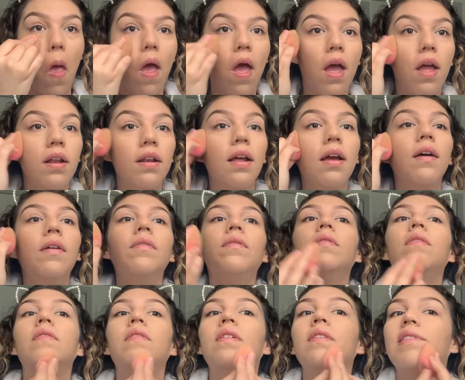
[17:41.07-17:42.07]
And now
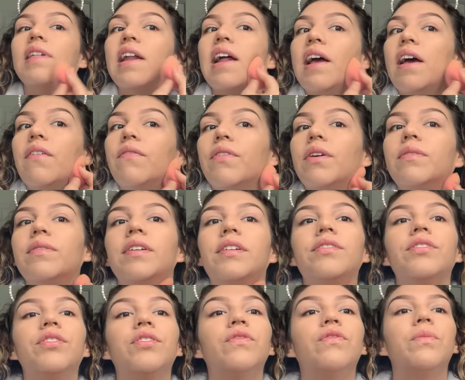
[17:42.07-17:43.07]
that I have
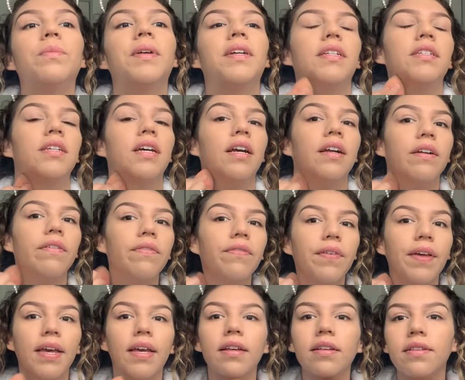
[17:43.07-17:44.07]
foundation over my entire
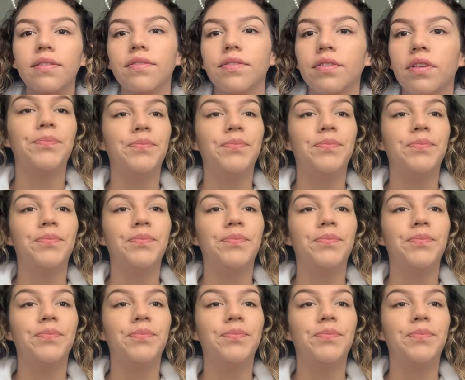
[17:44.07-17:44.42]
face,